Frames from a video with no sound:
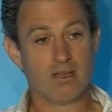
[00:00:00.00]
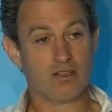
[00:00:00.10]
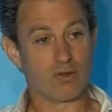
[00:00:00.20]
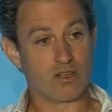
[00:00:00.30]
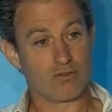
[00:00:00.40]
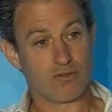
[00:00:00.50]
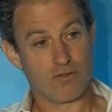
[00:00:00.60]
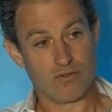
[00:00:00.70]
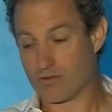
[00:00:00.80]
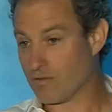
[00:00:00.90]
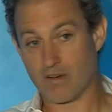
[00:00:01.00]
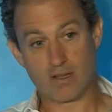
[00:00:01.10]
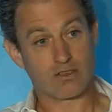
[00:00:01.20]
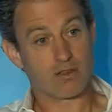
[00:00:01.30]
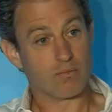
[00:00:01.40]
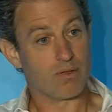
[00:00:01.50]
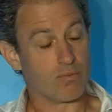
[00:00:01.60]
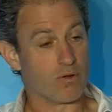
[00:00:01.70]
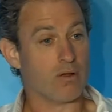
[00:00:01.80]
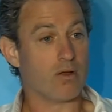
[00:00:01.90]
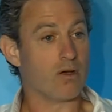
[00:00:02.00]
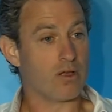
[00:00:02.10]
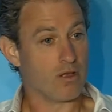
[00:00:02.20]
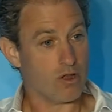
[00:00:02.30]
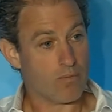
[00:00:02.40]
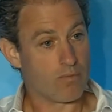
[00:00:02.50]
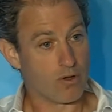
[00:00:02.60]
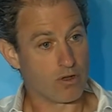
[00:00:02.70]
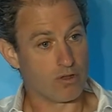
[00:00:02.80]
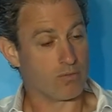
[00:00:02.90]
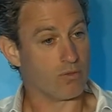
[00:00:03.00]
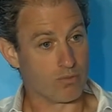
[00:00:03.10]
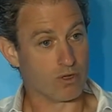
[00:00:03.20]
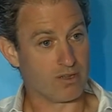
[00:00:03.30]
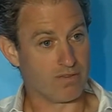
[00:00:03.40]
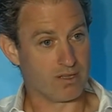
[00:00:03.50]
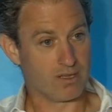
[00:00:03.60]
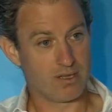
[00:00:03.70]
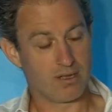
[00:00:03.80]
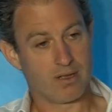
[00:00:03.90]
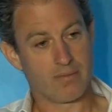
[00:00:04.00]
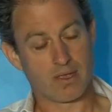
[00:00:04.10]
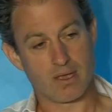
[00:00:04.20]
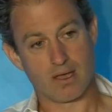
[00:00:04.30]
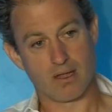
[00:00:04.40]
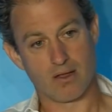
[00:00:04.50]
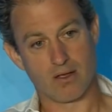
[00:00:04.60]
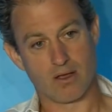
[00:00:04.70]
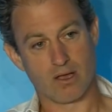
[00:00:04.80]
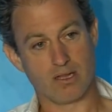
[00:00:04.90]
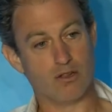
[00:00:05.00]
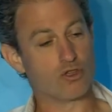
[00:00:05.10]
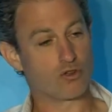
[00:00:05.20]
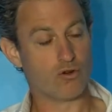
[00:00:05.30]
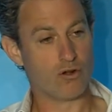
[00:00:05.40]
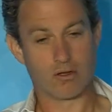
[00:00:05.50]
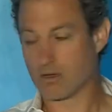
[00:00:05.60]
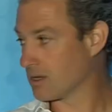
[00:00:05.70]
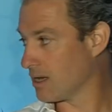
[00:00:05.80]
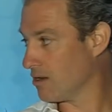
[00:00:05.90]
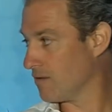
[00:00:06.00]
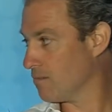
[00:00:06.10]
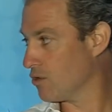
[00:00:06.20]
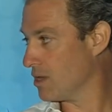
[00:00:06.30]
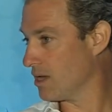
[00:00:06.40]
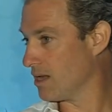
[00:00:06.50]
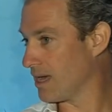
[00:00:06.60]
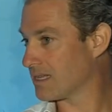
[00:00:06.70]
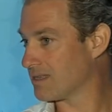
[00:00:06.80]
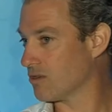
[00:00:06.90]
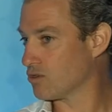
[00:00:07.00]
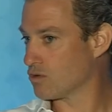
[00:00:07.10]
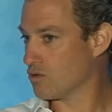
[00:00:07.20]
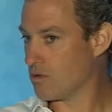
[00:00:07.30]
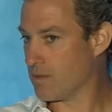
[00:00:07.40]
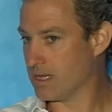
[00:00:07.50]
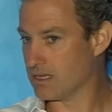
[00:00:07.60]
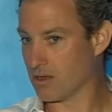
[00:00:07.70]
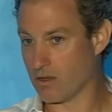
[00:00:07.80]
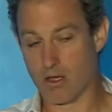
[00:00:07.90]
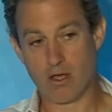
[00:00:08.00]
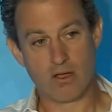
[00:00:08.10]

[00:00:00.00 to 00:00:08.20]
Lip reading: tried to find some people unemployed but motivated, and did a school, a kind of modern school based on